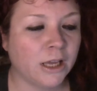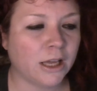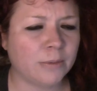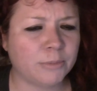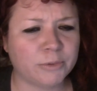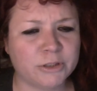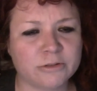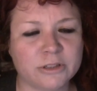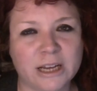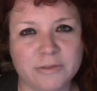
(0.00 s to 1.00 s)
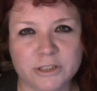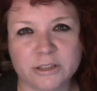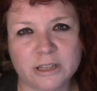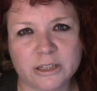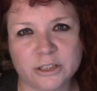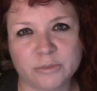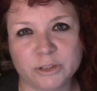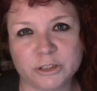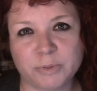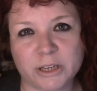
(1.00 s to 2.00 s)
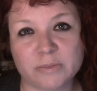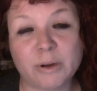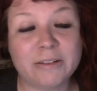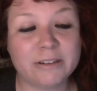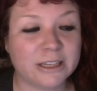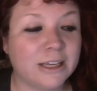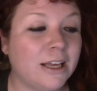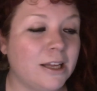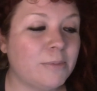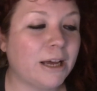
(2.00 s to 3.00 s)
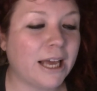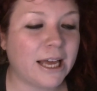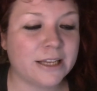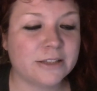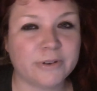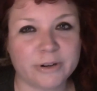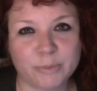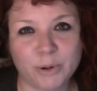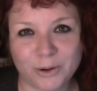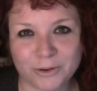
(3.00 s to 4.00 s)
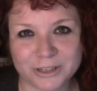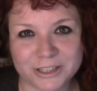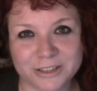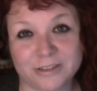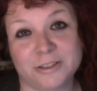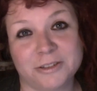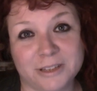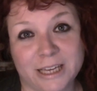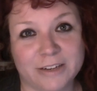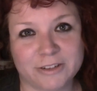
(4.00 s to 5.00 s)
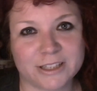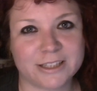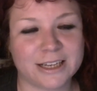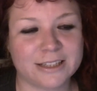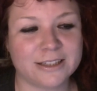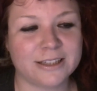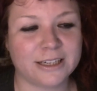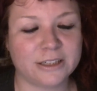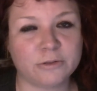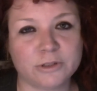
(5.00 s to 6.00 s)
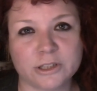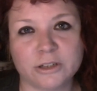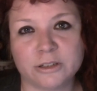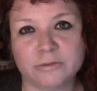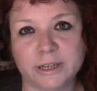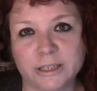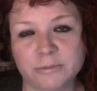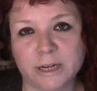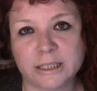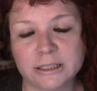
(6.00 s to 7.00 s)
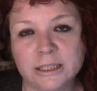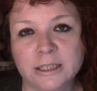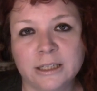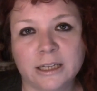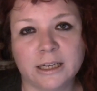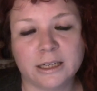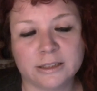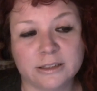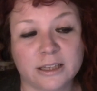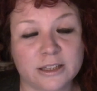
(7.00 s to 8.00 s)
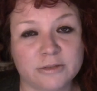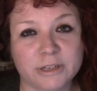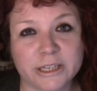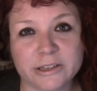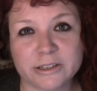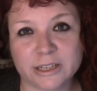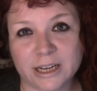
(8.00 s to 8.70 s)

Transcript: But we don't have to do that too much because apparently my hair is very porous, or so the hairdresser says. They said it holds colour really well, and that's really good.